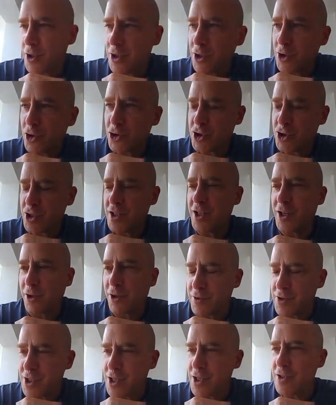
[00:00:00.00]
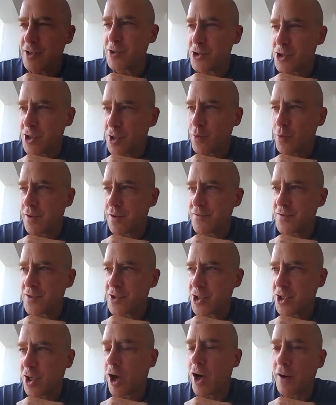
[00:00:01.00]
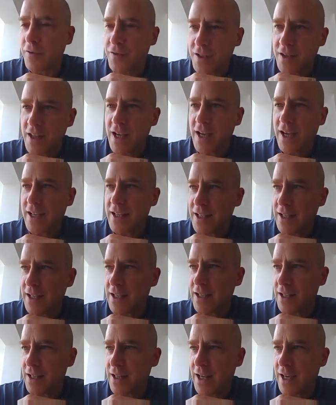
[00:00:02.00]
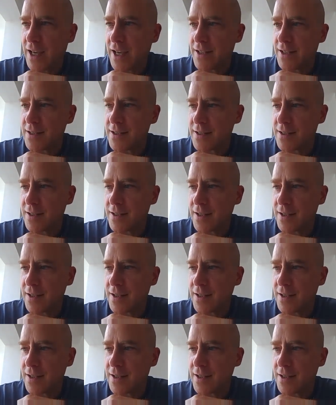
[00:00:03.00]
she would have scoffed at the idea that